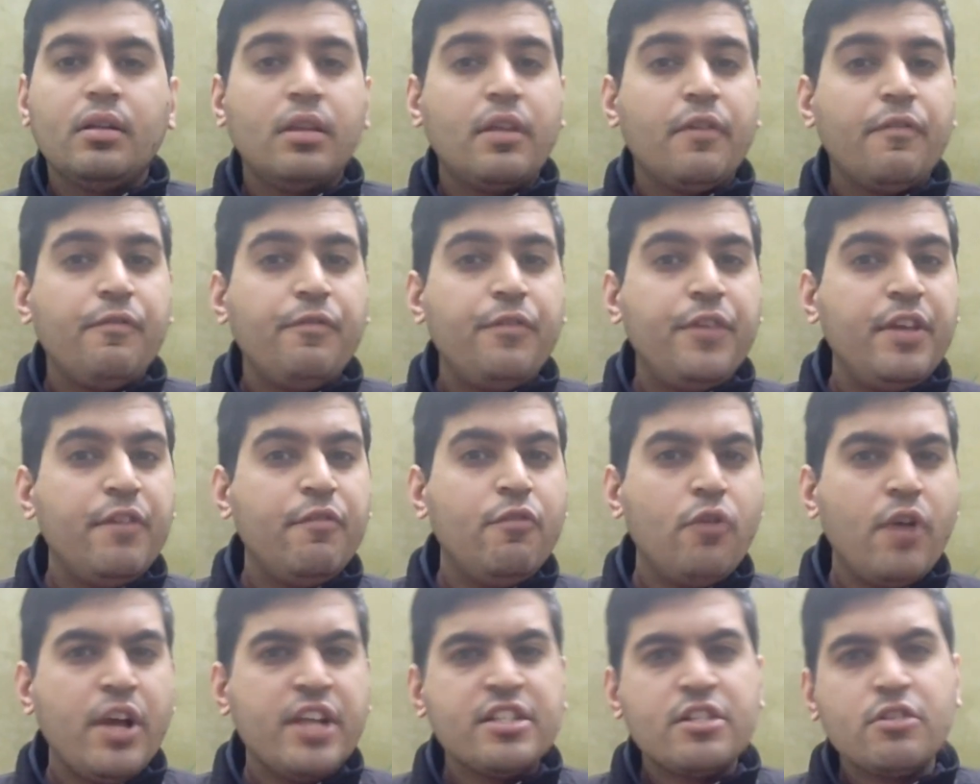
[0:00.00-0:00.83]
The
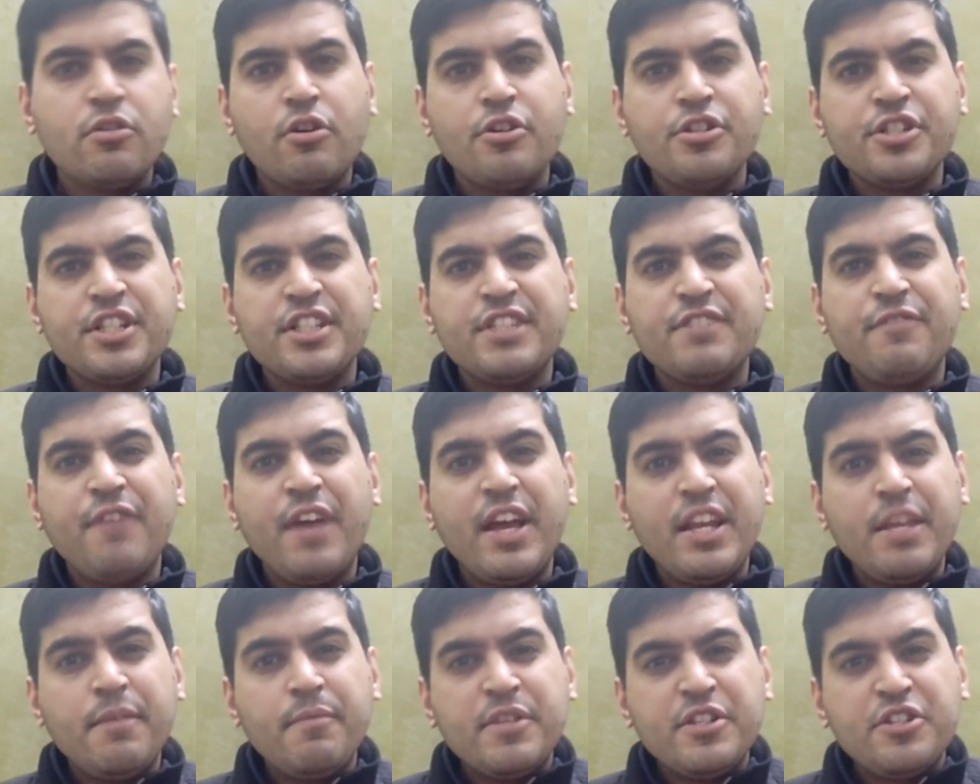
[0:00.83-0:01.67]
Vivo has launched this
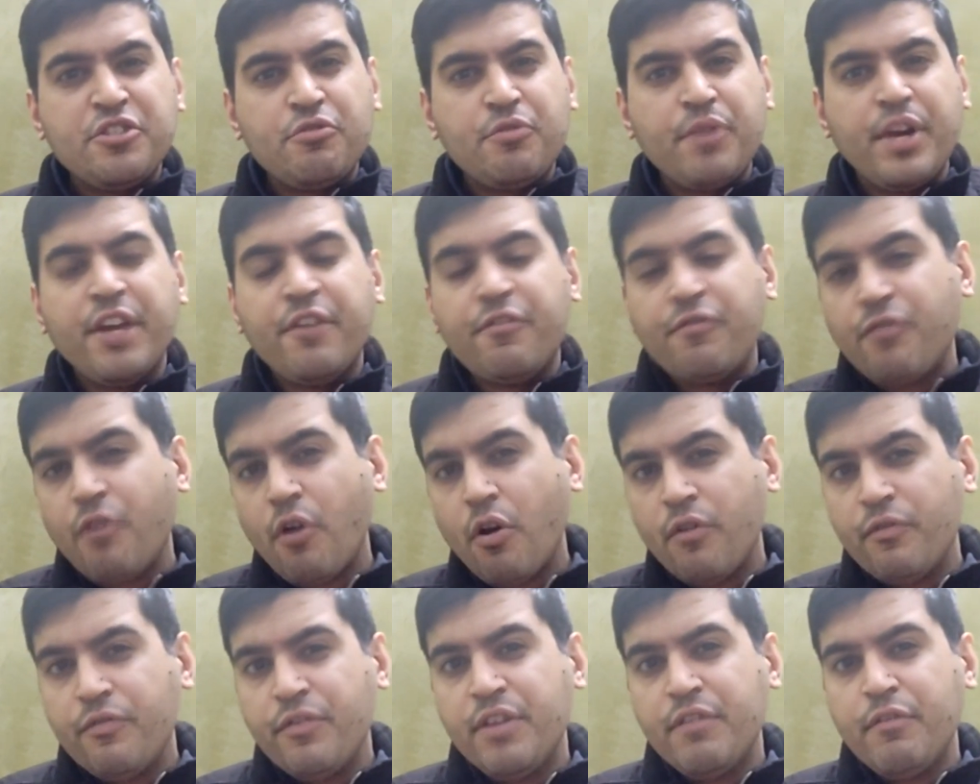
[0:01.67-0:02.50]
very much great
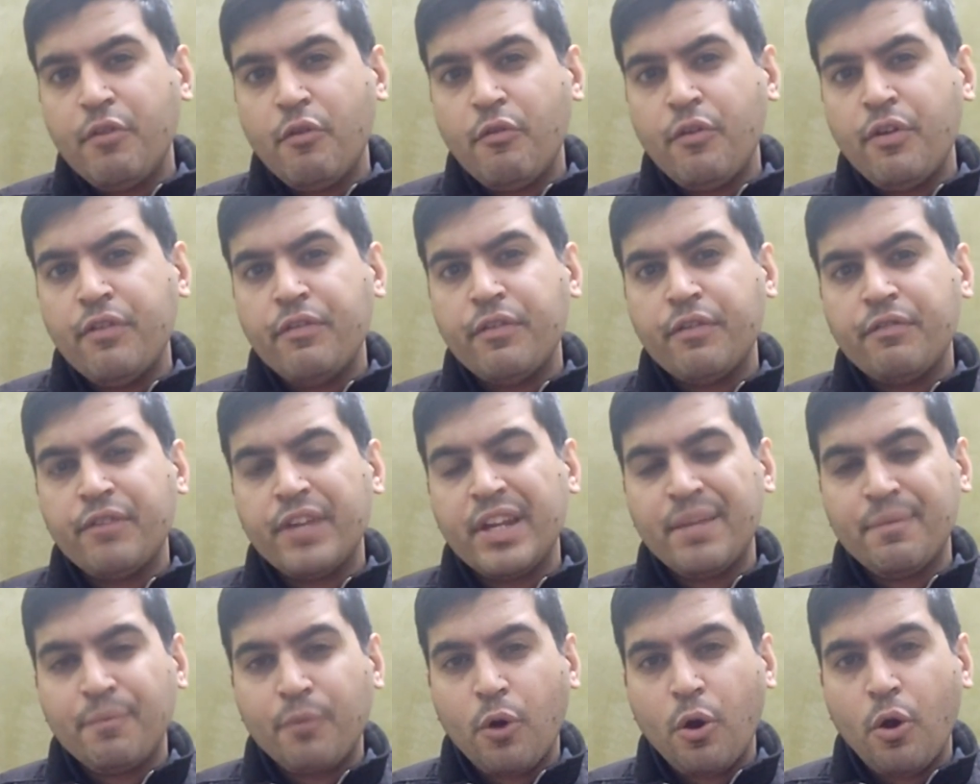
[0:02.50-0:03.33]
phone, Vivo
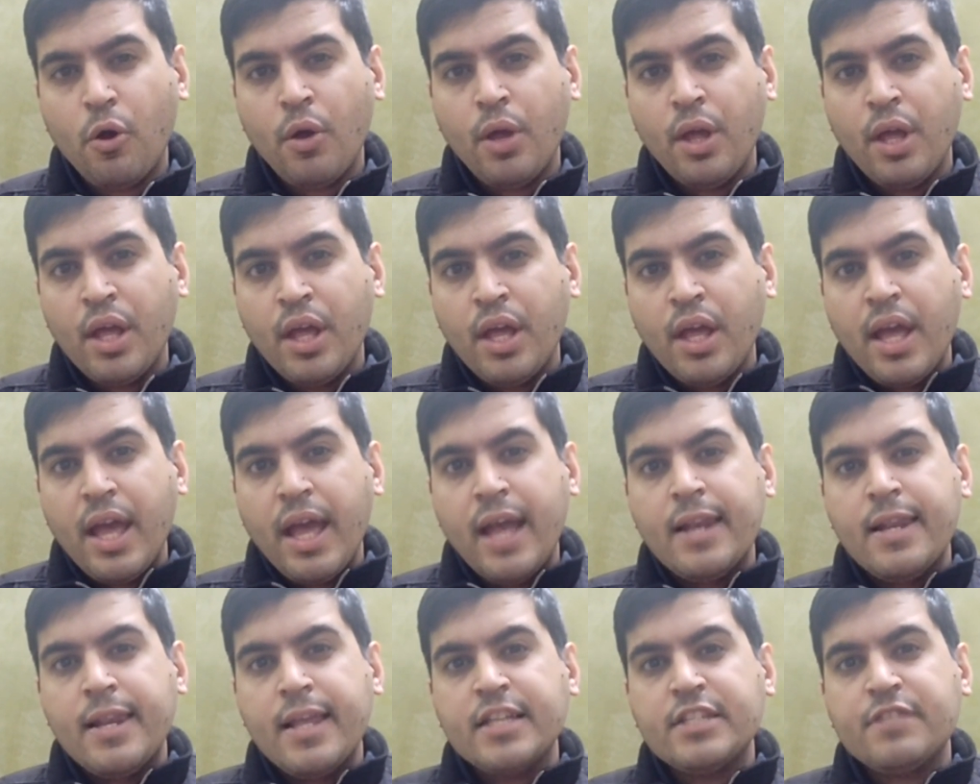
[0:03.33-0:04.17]
V15 Pro.
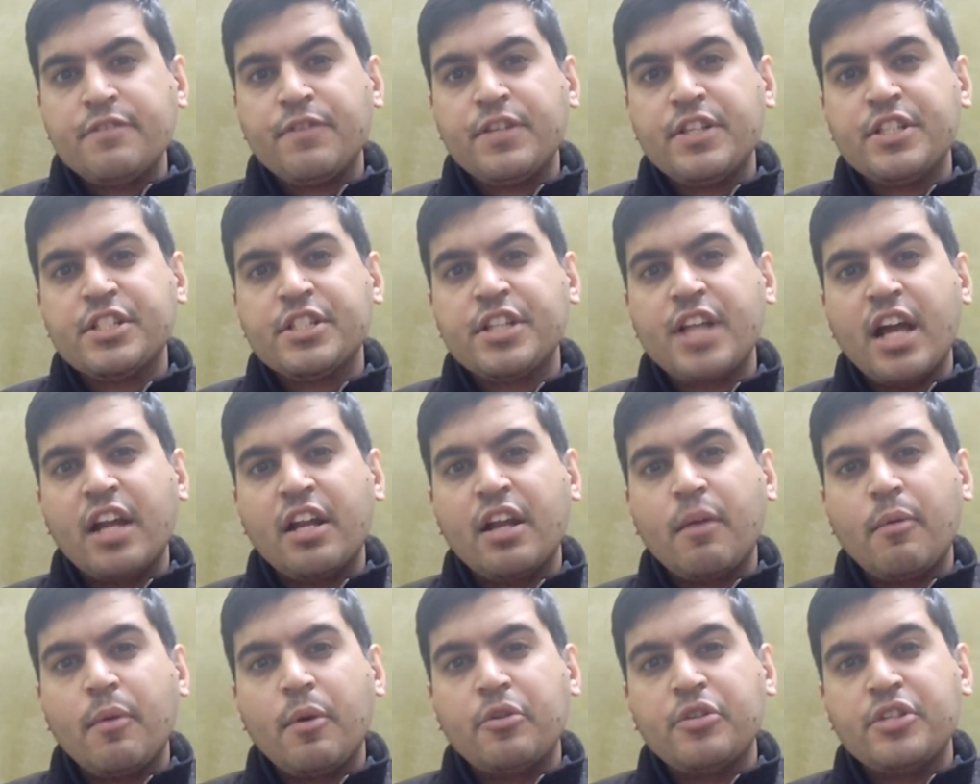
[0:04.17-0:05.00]
And let's first
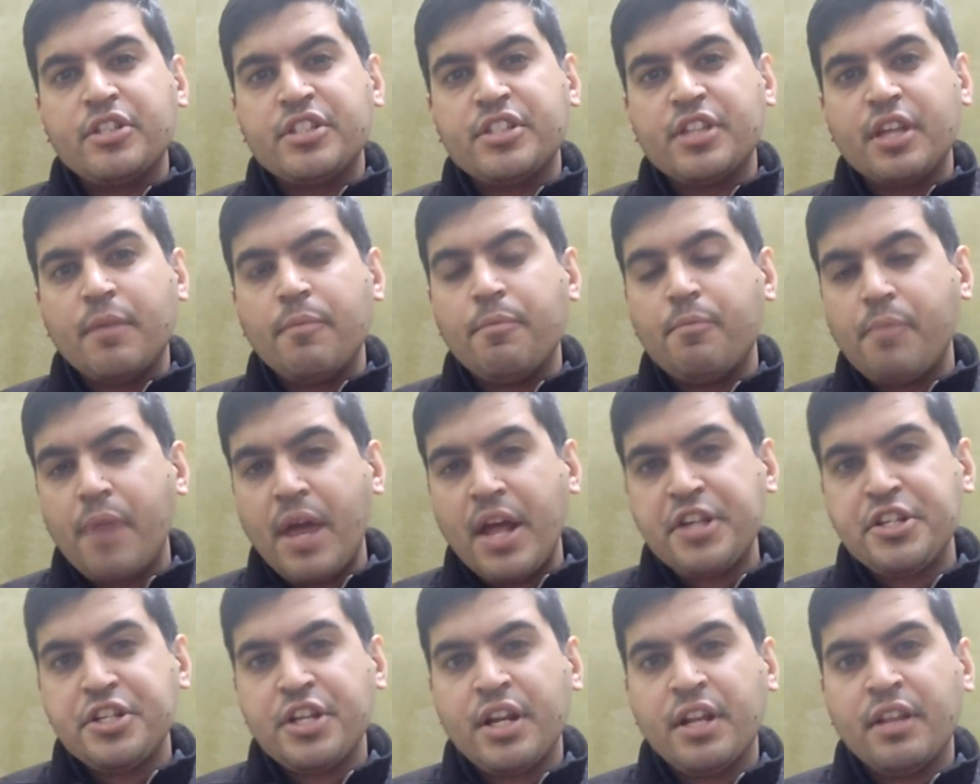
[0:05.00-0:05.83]
start about this
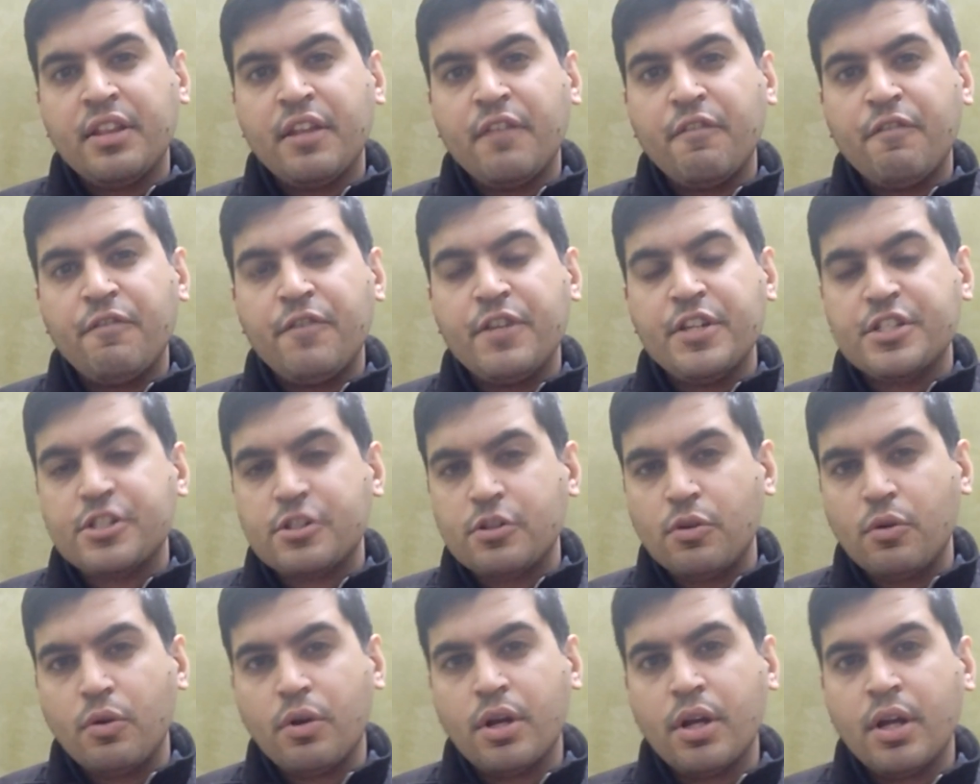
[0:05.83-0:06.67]
impression and the
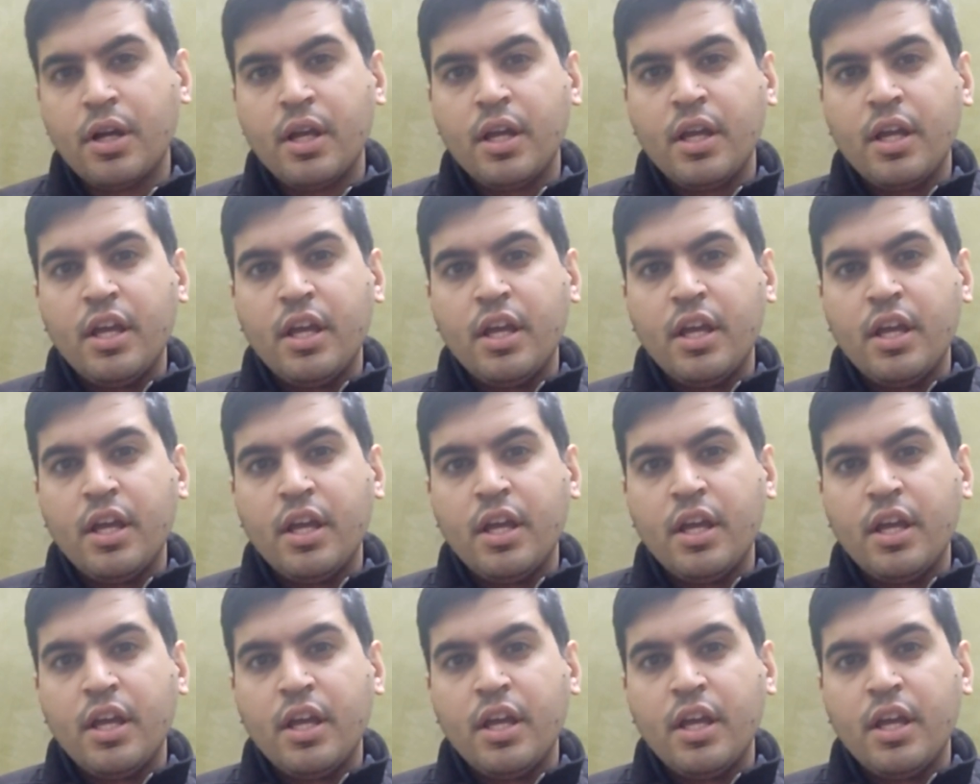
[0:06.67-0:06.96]
first look.